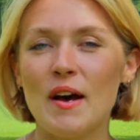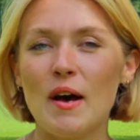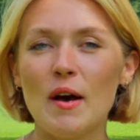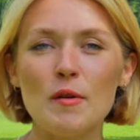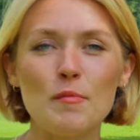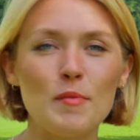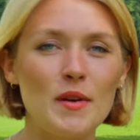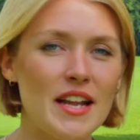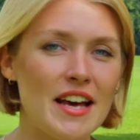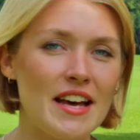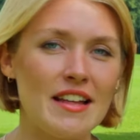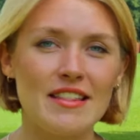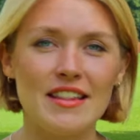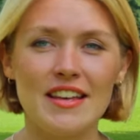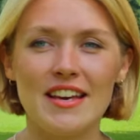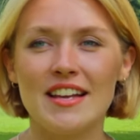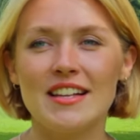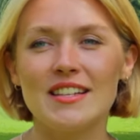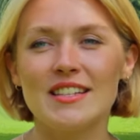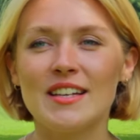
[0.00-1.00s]
open air
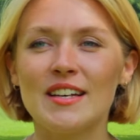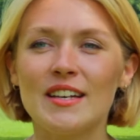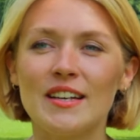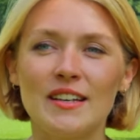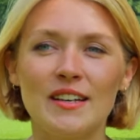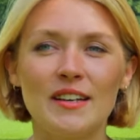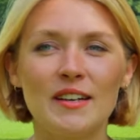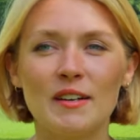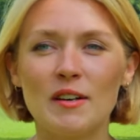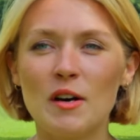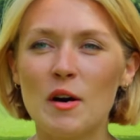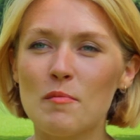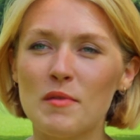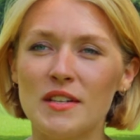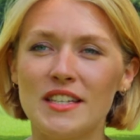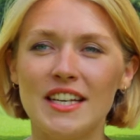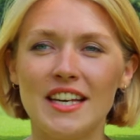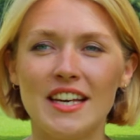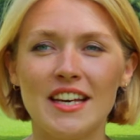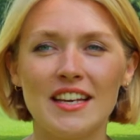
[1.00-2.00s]
theatre,
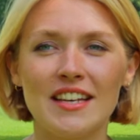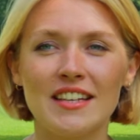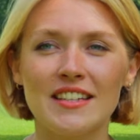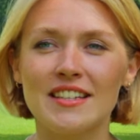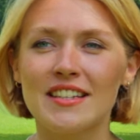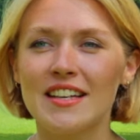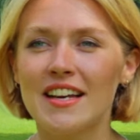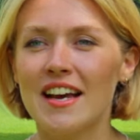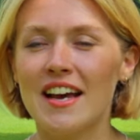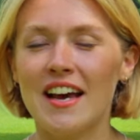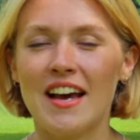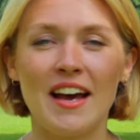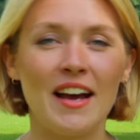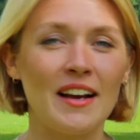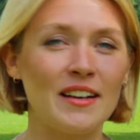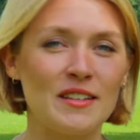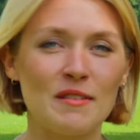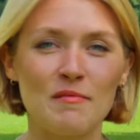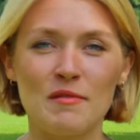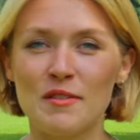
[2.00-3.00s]
comedies,
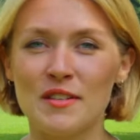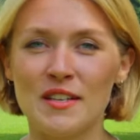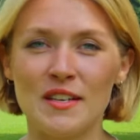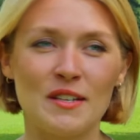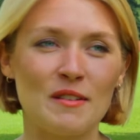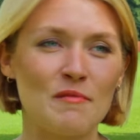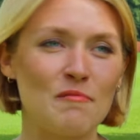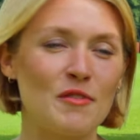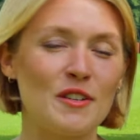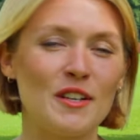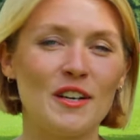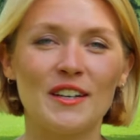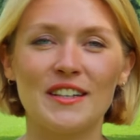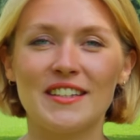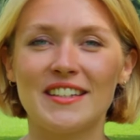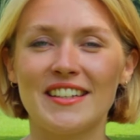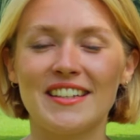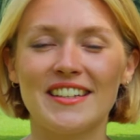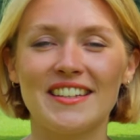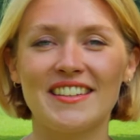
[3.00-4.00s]
actor musician
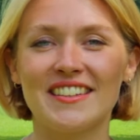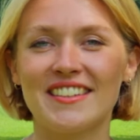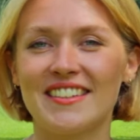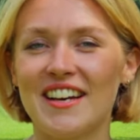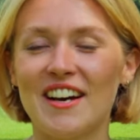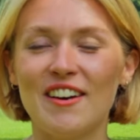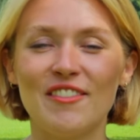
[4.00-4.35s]
productions.